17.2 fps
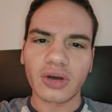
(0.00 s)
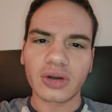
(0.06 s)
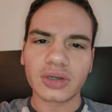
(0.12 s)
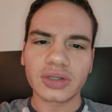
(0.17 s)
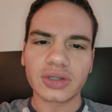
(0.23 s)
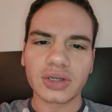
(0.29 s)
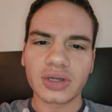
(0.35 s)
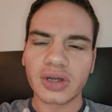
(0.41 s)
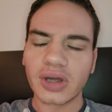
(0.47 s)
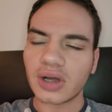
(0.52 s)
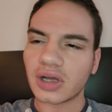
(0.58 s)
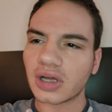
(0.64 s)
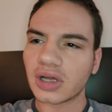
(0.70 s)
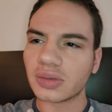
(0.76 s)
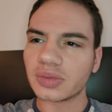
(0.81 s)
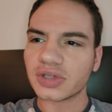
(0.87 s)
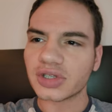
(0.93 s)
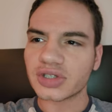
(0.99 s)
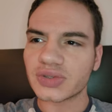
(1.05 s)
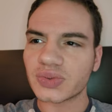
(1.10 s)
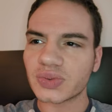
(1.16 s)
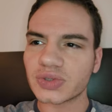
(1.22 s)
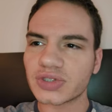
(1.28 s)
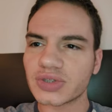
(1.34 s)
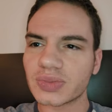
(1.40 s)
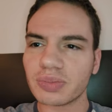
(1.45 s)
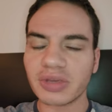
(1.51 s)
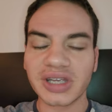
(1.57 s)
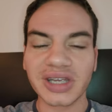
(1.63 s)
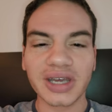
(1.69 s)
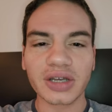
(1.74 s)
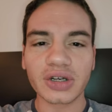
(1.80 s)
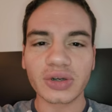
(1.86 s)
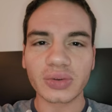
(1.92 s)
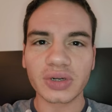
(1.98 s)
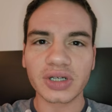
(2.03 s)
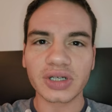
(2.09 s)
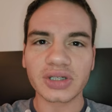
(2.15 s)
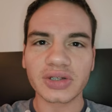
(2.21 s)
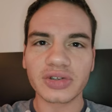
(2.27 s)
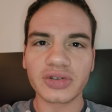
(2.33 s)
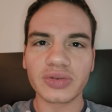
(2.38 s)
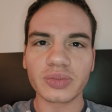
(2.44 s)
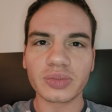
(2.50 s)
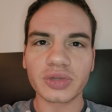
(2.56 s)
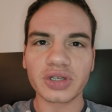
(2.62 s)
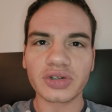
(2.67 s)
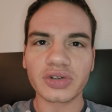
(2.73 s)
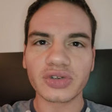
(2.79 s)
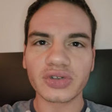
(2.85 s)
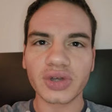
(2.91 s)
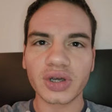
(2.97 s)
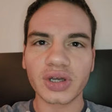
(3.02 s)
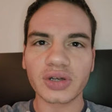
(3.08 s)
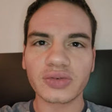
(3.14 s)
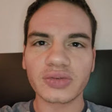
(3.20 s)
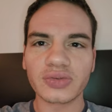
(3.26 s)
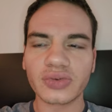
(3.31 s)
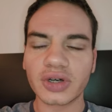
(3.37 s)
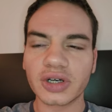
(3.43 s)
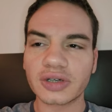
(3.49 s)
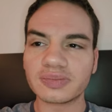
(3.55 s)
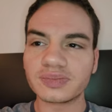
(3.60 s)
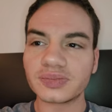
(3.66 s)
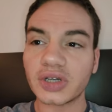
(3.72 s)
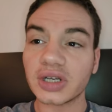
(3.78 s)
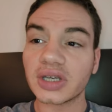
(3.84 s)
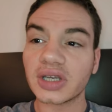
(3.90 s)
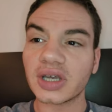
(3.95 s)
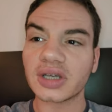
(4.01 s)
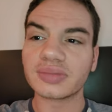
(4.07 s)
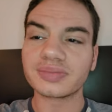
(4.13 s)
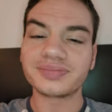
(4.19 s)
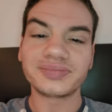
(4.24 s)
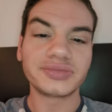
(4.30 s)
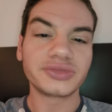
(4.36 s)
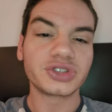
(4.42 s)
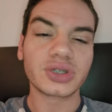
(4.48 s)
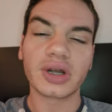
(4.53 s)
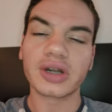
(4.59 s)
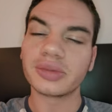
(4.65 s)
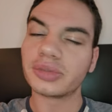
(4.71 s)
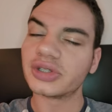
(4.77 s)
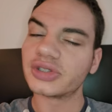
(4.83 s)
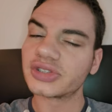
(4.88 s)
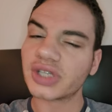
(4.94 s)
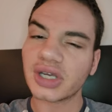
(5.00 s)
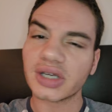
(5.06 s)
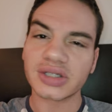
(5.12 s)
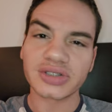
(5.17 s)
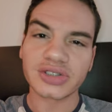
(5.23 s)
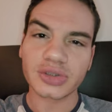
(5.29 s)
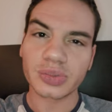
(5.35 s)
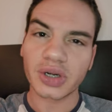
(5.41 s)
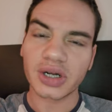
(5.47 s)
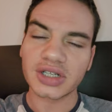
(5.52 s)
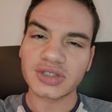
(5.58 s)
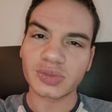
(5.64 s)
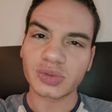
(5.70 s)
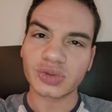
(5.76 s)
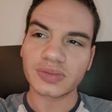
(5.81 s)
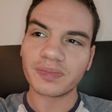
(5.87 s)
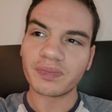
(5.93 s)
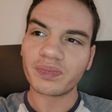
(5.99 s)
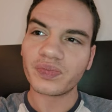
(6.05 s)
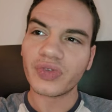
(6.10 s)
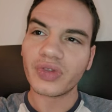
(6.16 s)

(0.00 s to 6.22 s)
long, uh, but this was meandering, and this is me just kind of, um, again, trying to be as candid as possible.